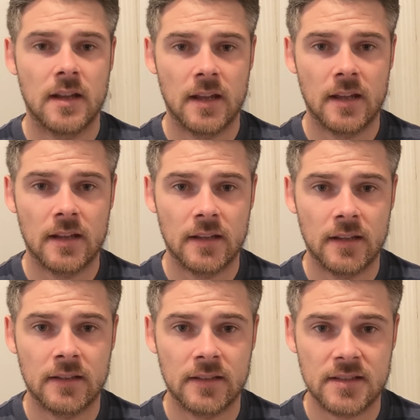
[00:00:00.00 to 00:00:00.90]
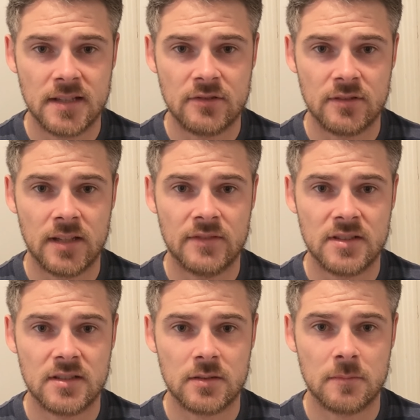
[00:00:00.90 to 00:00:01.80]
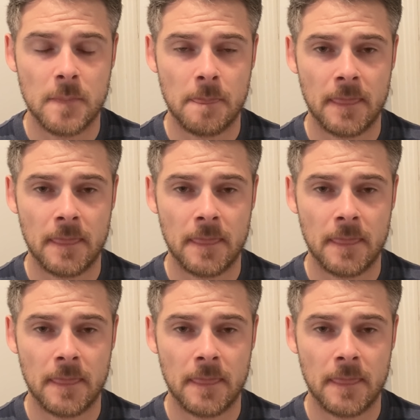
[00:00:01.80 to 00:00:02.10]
into the central nervous system,